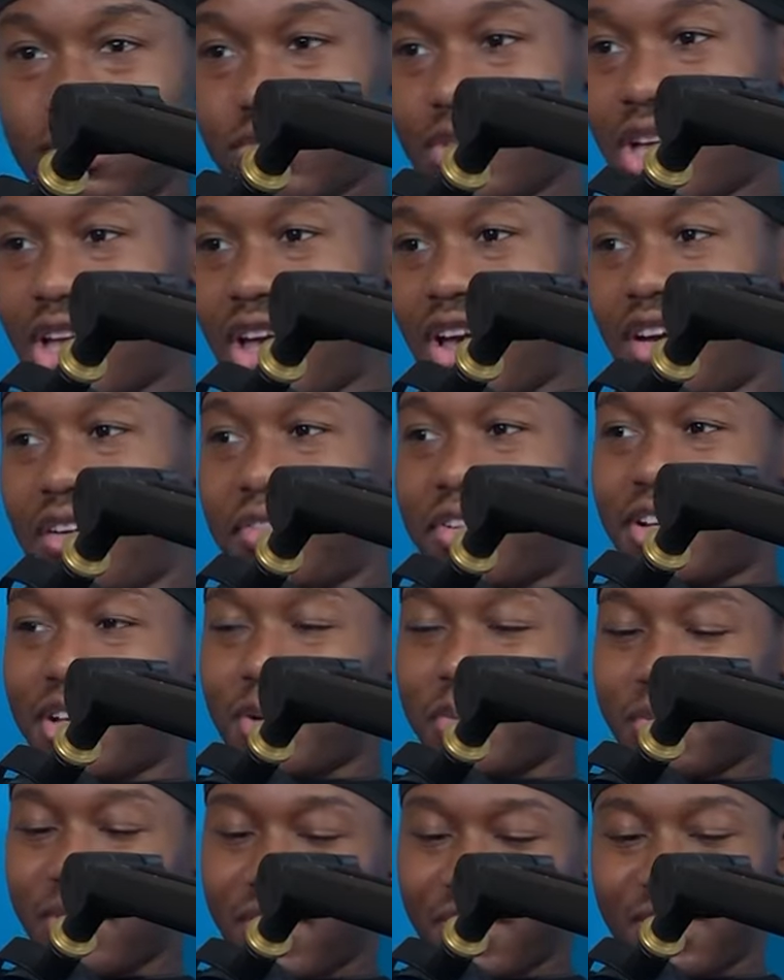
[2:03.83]
Yeah,
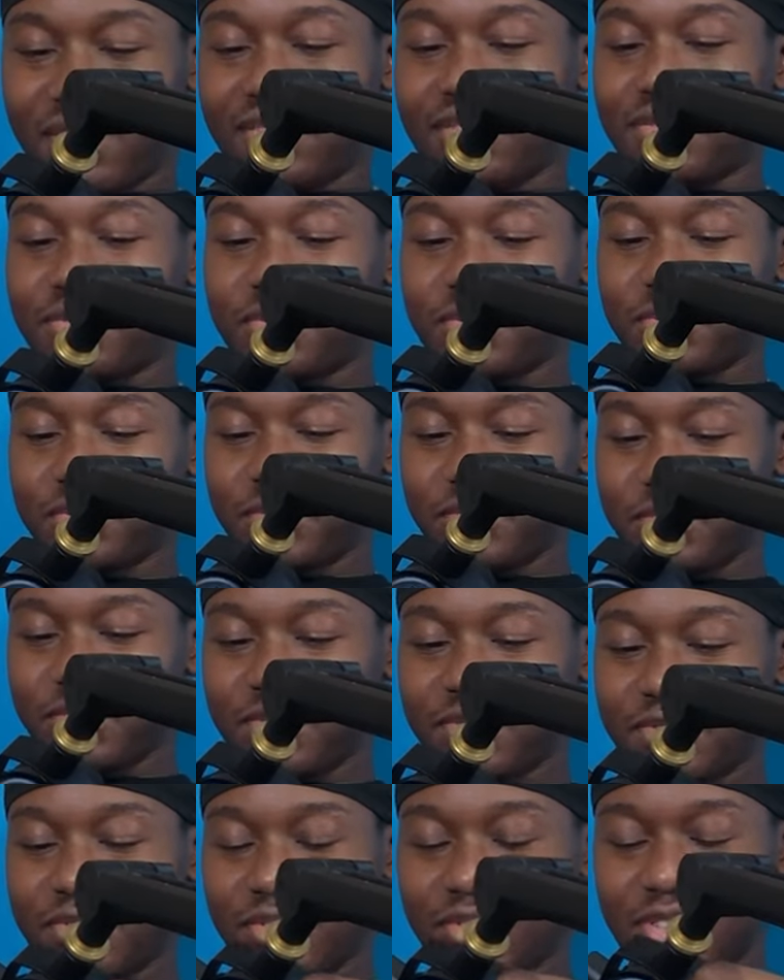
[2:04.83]
everything been.
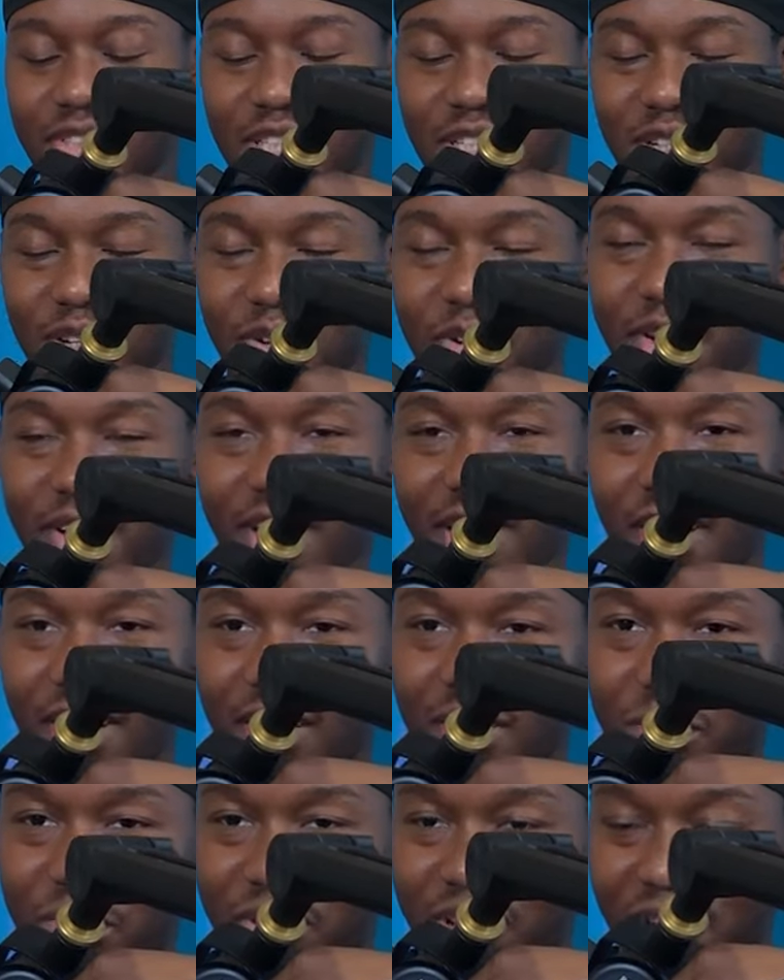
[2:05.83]
You know, I can't
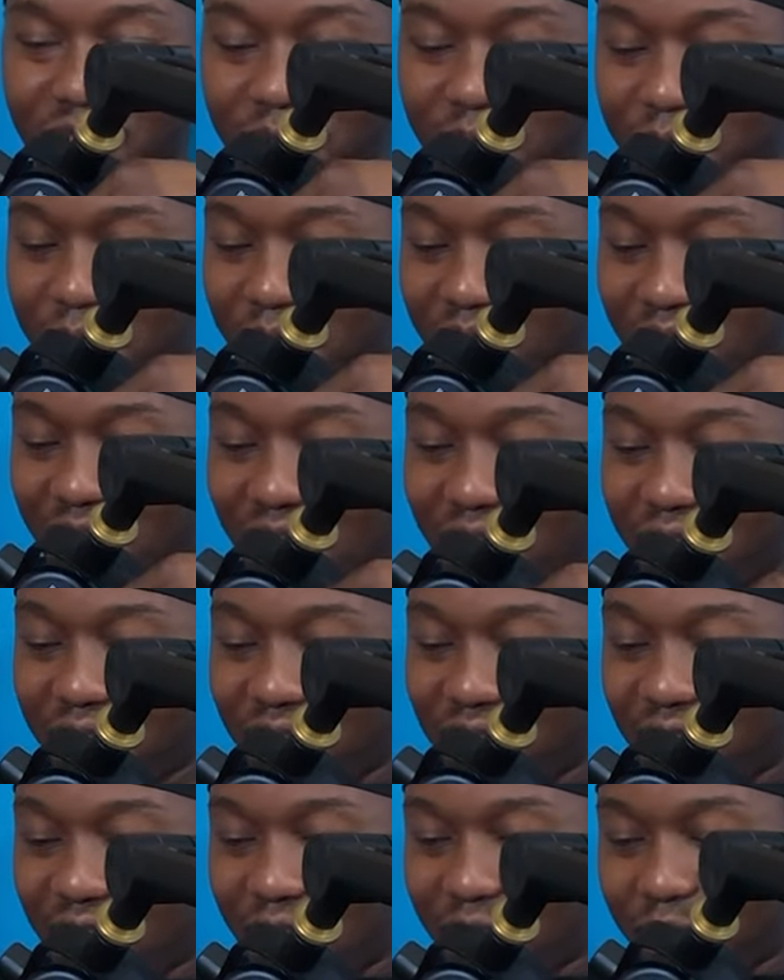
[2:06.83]
complain about
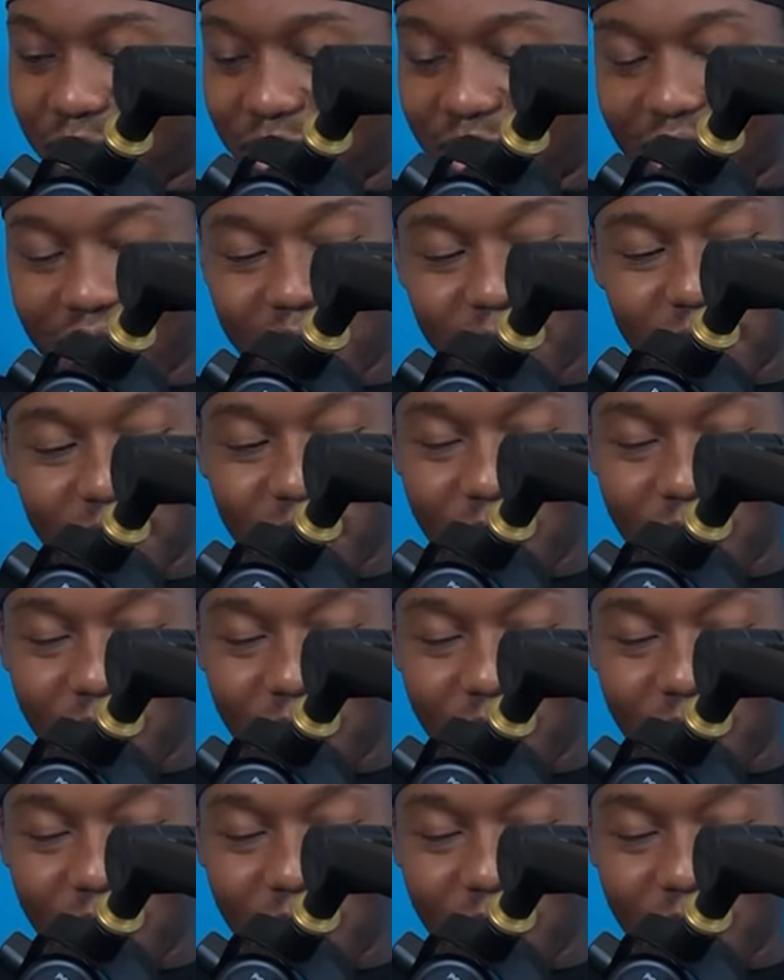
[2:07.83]
everything that's been